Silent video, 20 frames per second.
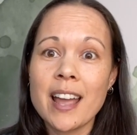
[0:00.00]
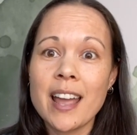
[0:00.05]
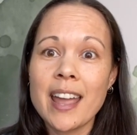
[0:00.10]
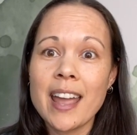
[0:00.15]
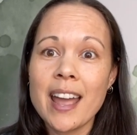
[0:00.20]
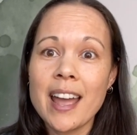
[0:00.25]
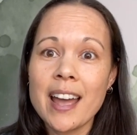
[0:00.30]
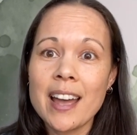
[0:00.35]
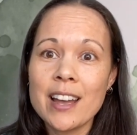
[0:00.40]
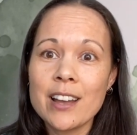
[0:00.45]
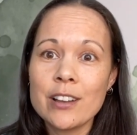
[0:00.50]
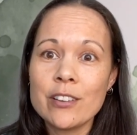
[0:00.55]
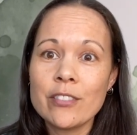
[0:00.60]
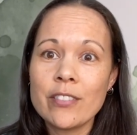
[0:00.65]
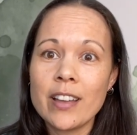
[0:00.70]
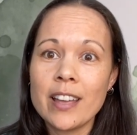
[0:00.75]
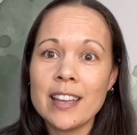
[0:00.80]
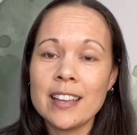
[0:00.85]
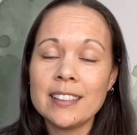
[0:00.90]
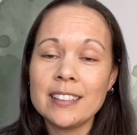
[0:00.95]
I have
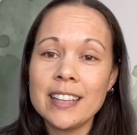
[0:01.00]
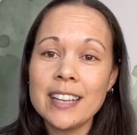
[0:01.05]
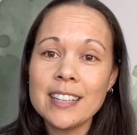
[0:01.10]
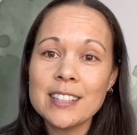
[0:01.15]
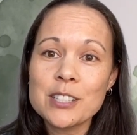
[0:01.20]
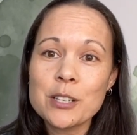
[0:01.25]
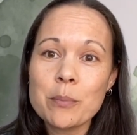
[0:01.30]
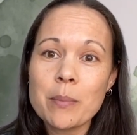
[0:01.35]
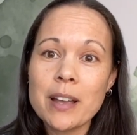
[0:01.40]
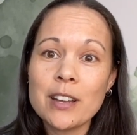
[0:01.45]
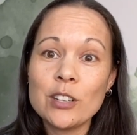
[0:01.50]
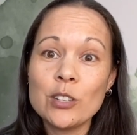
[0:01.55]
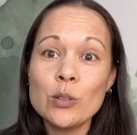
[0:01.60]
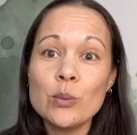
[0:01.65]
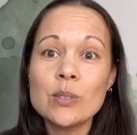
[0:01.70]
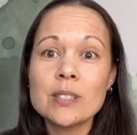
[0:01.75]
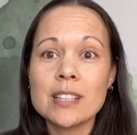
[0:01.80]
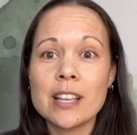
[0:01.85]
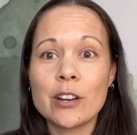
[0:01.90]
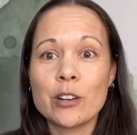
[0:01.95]
a link to my
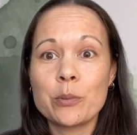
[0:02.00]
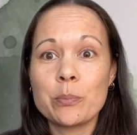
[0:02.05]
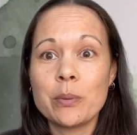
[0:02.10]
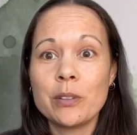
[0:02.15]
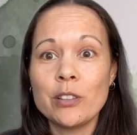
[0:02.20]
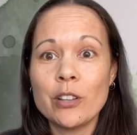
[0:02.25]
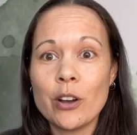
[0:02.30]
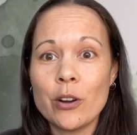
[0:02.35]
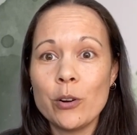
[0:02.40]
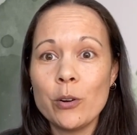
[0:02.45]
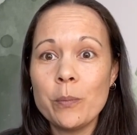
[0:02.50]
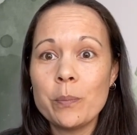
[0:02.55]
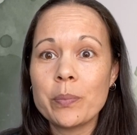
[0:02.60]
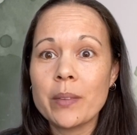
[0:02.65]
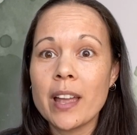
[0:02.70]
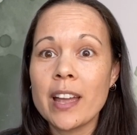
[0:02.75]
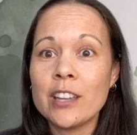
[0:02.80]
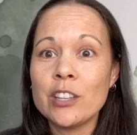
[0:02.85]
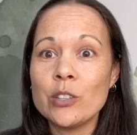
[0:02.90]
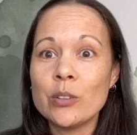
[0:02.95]
newsletter below,
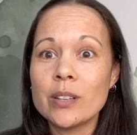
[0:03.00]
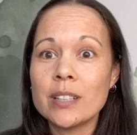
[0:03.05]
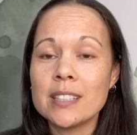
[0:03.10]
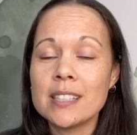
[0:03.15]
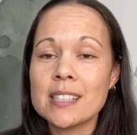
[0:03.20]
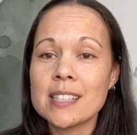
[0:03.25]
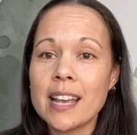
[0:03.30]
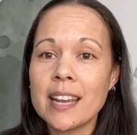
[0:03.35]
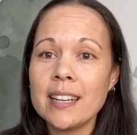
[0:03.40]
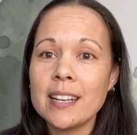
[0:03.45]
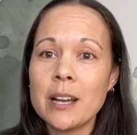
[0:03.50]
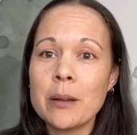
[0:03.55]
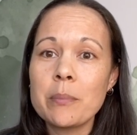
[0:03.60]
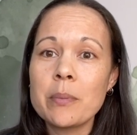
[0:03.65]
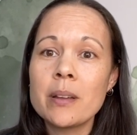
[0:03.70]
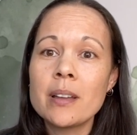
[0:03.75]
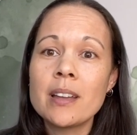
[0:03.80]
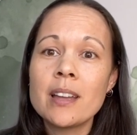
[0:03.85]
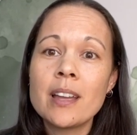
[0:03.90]
and you can sign up.